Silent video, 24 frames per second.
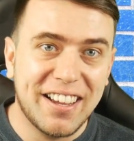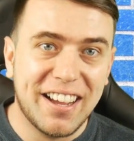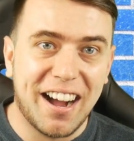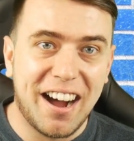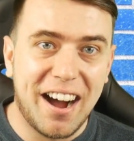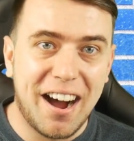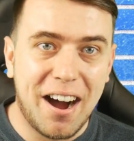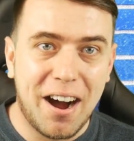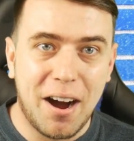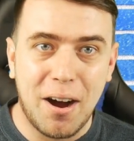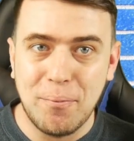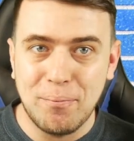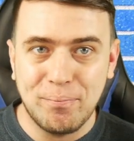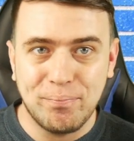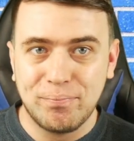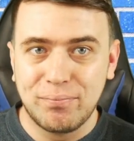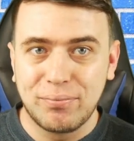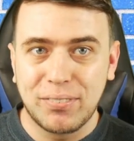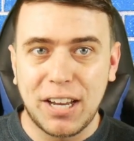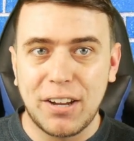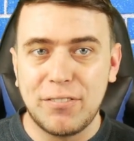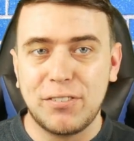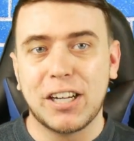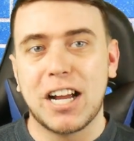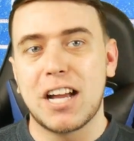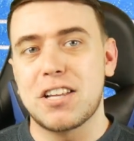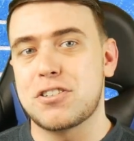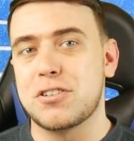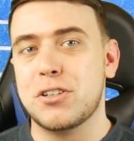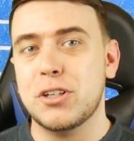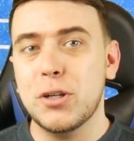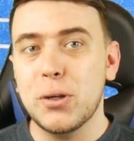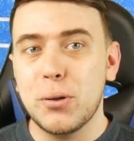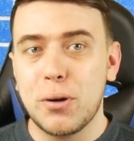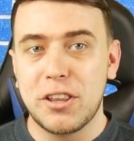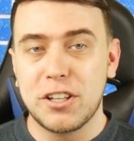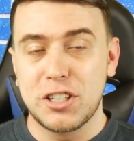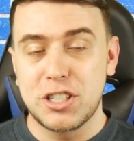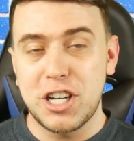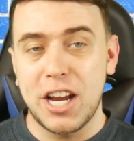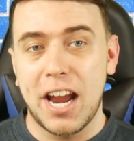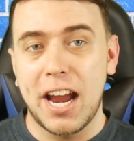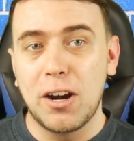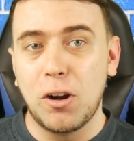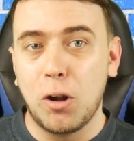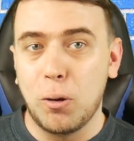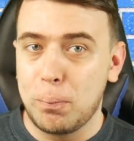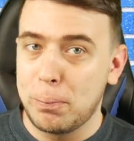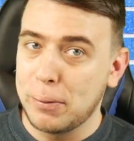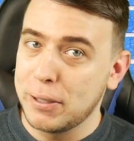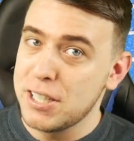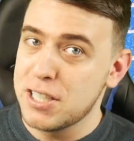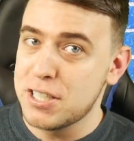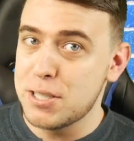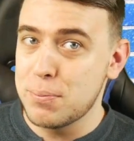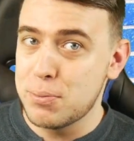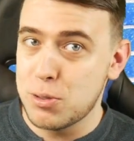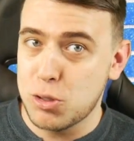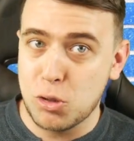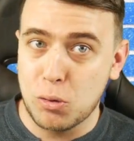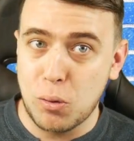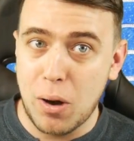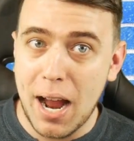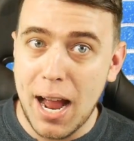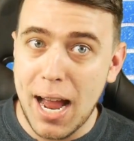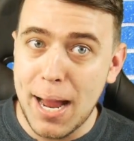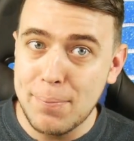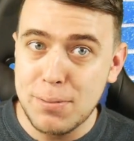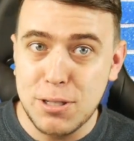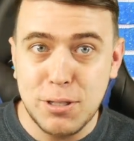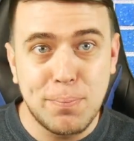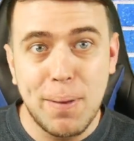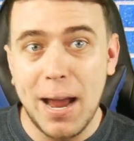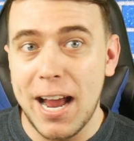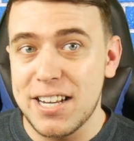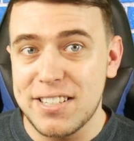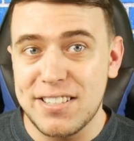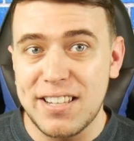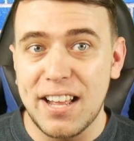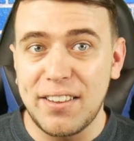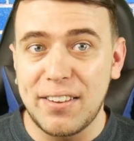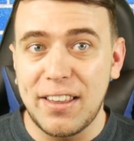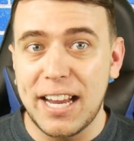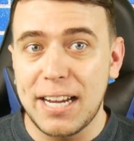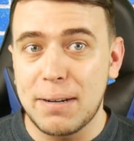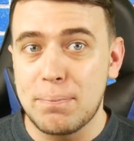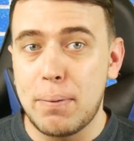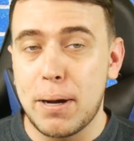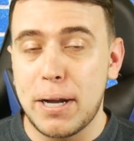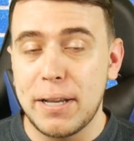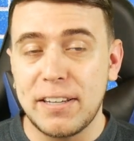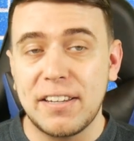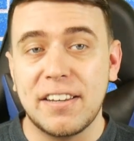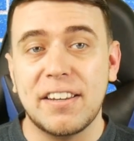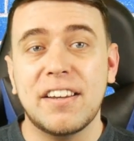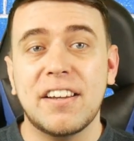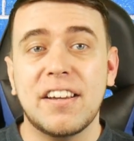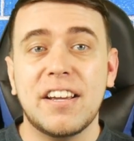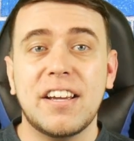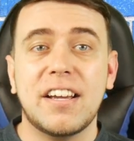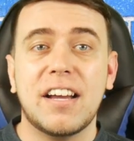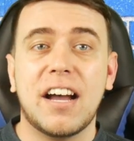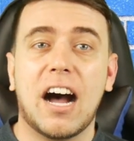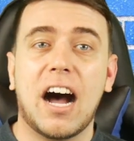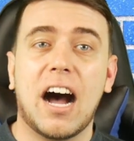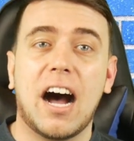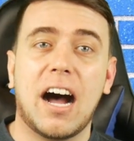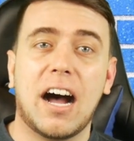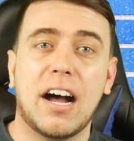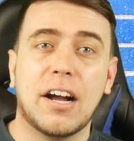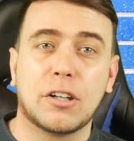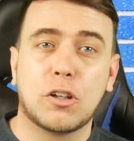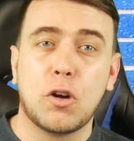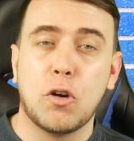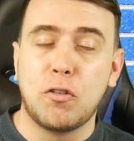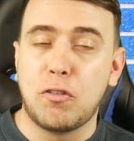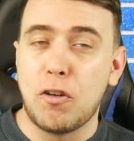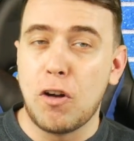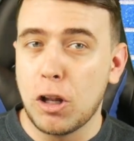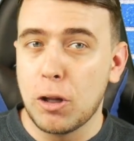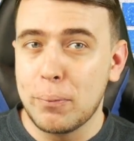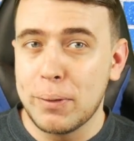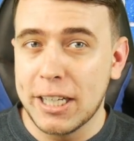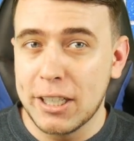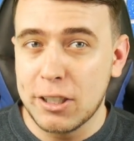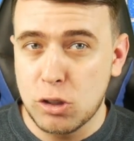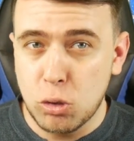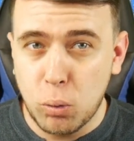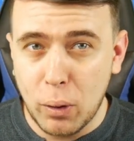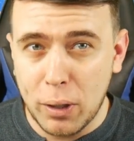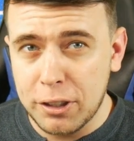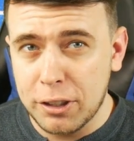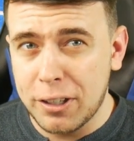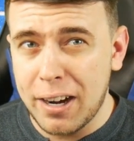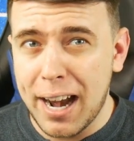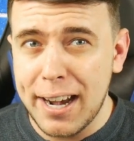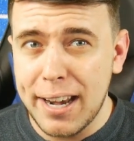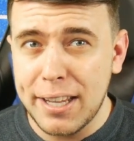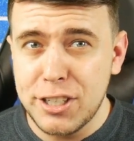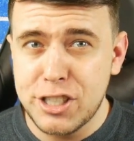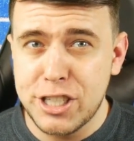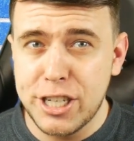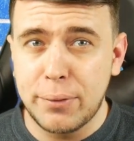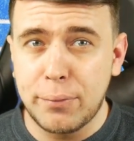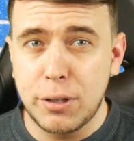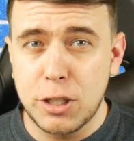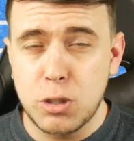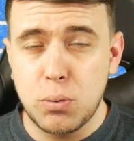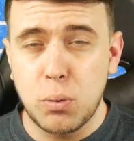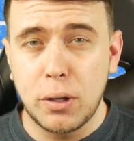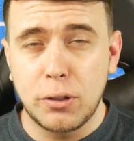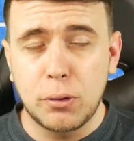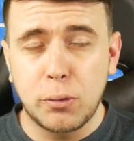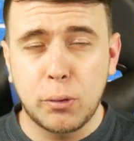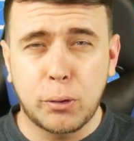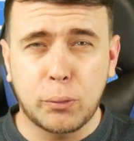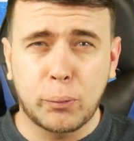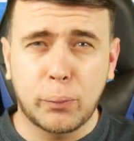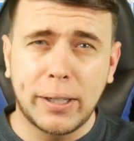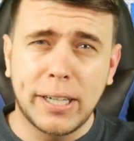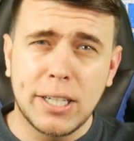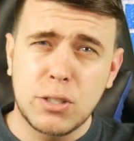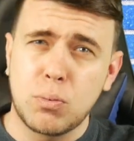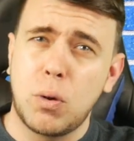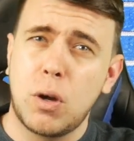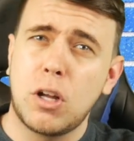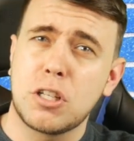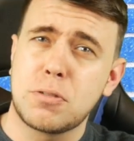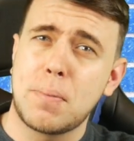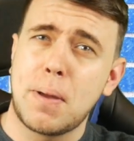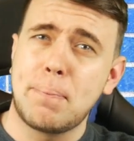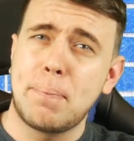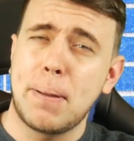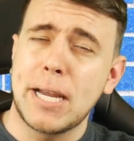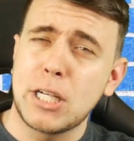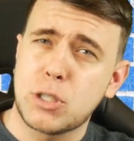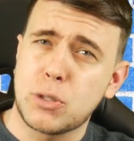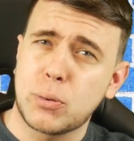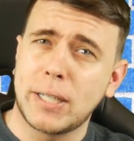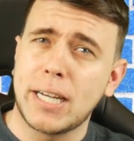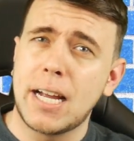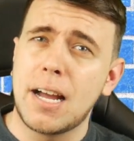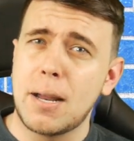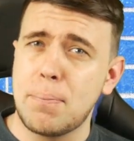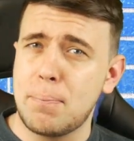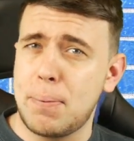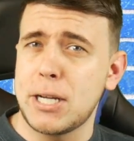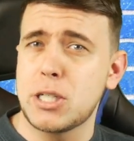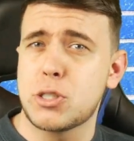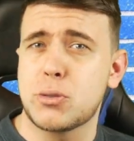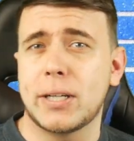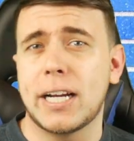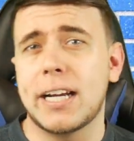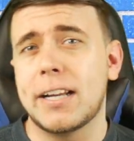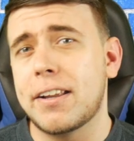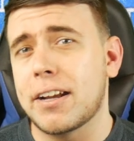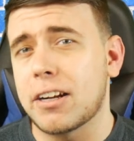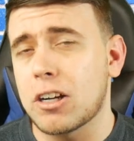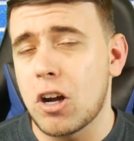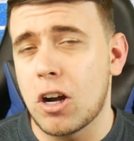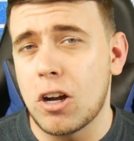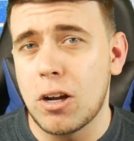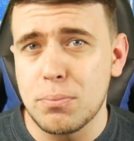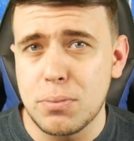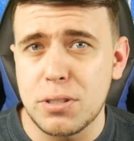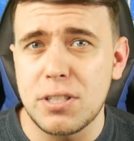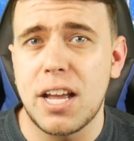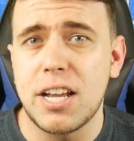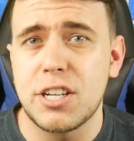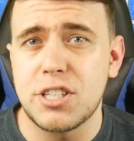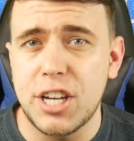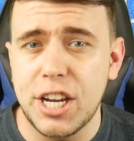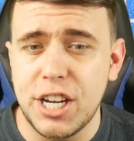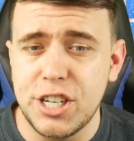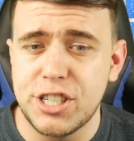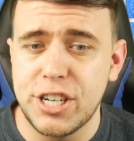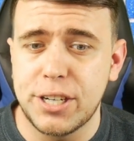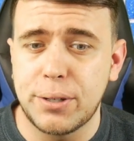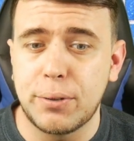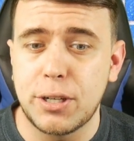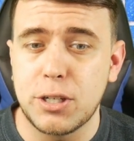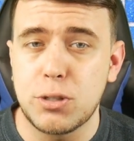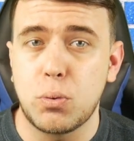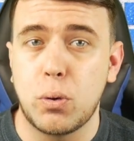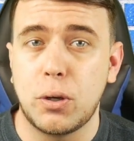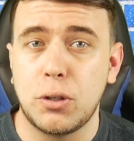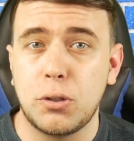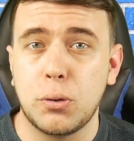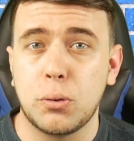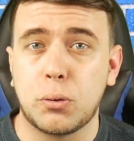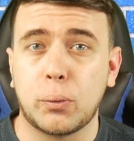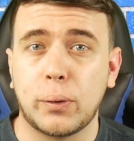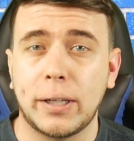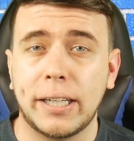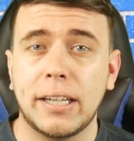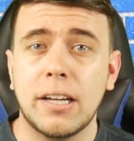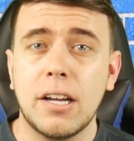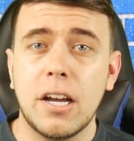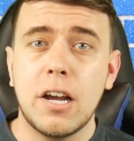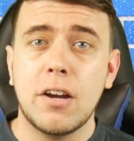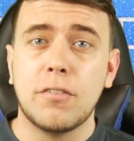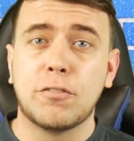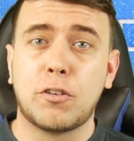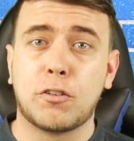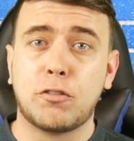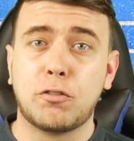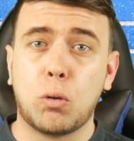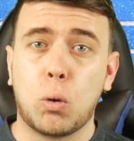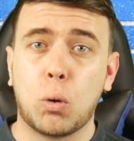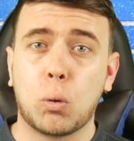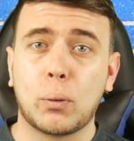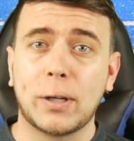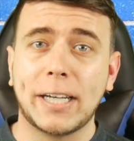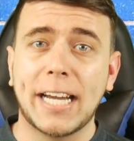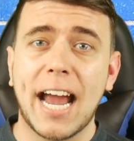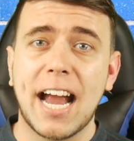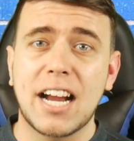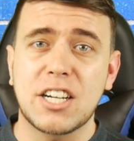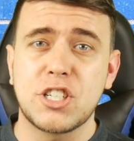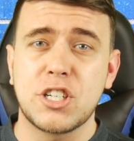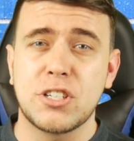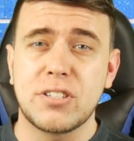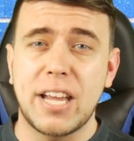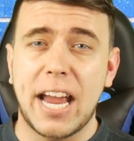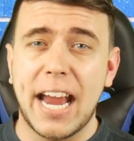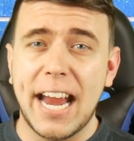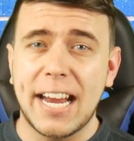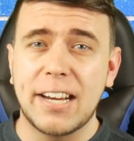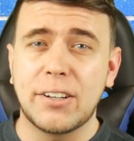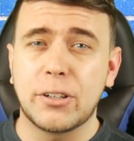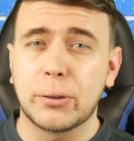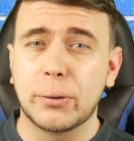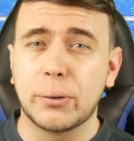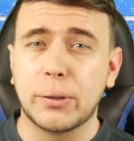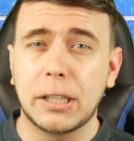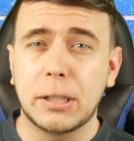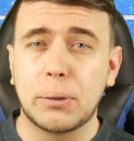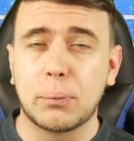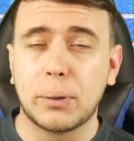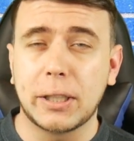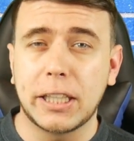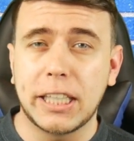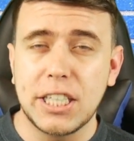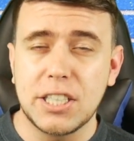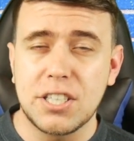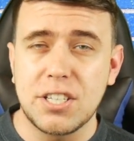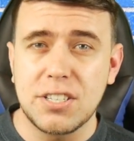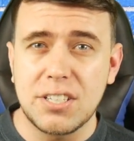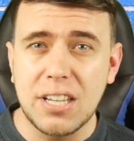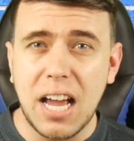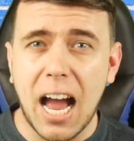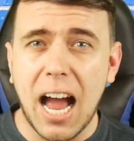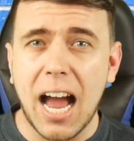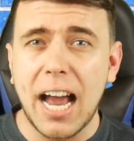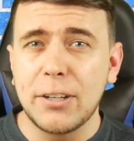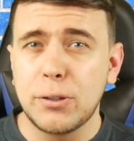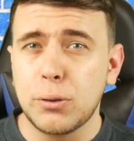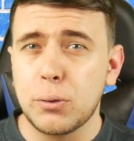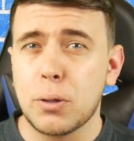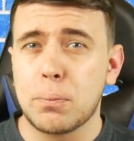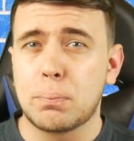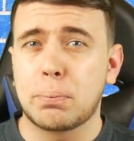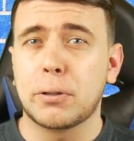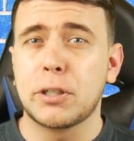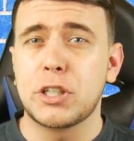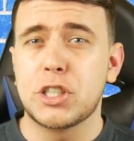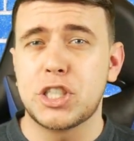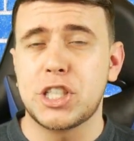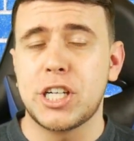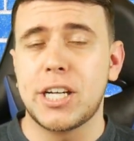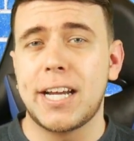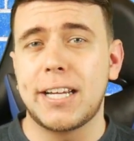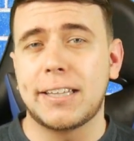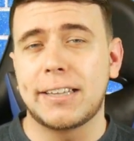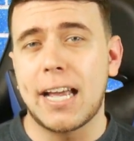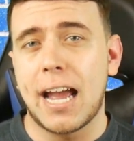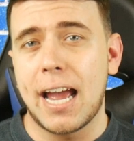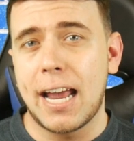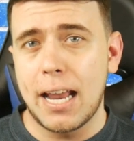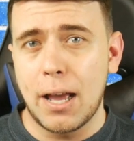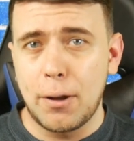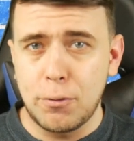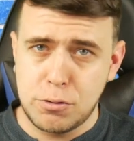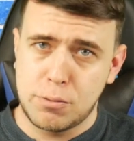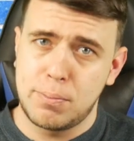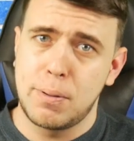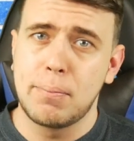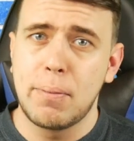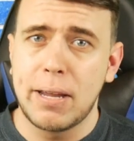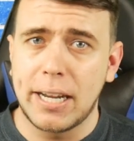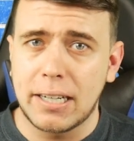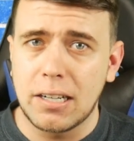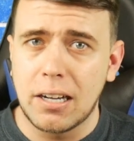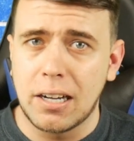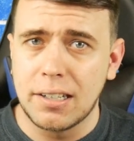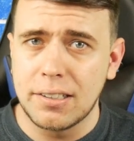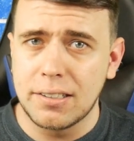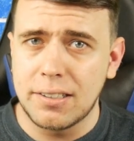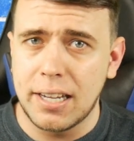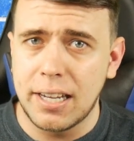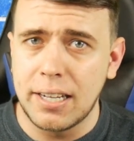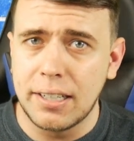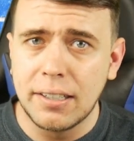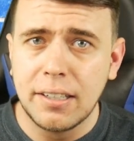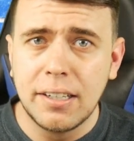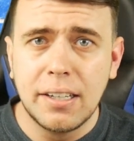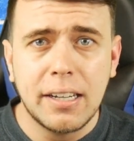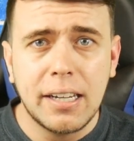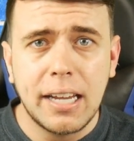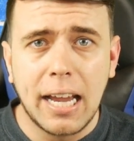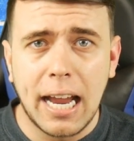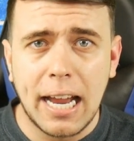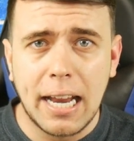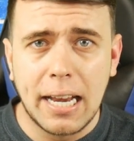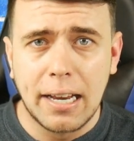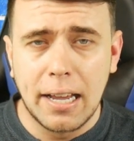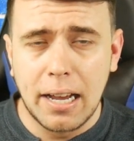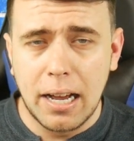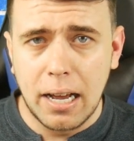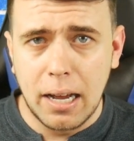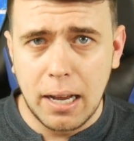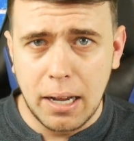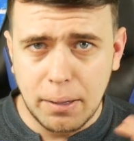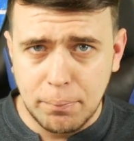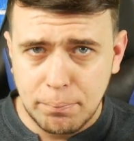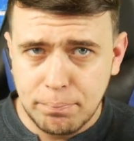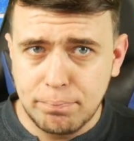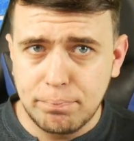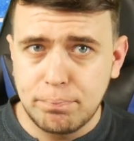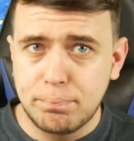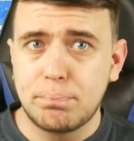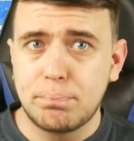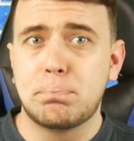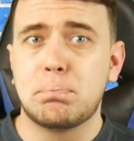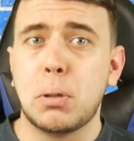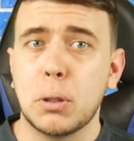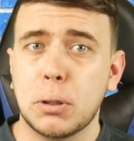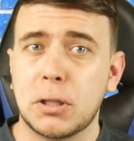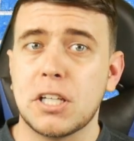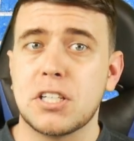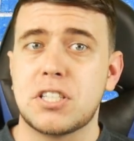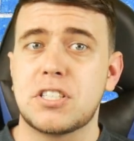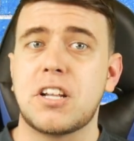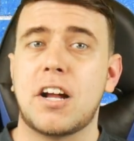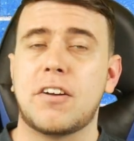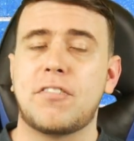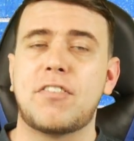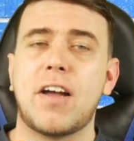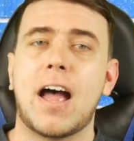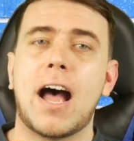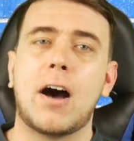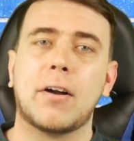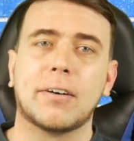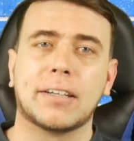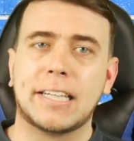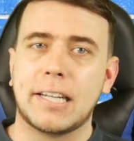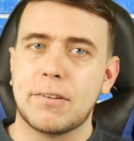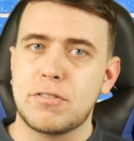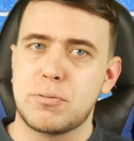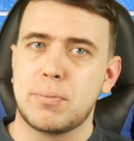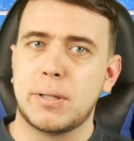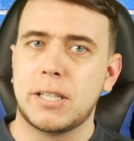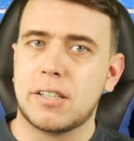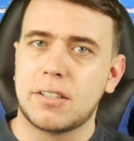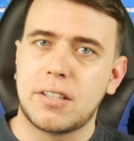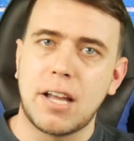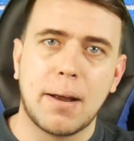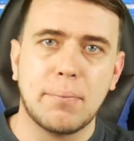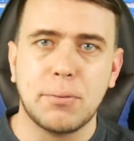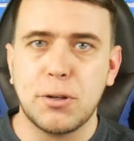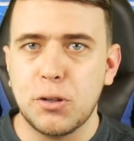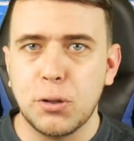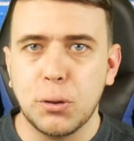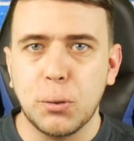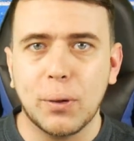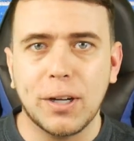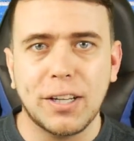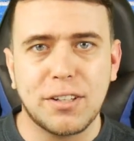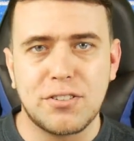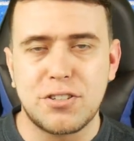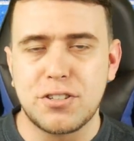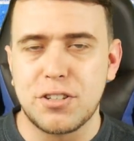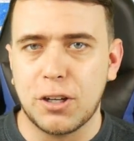um if you guys are new to the channel please subscribe smash that like button uh go follow me on twitter at ajrich123 as well as my patreon patreon.com slash ajrich123 for full reactions and early releases i do appreciate that helps me make content and uh put this stuff out and gives me the time to do it.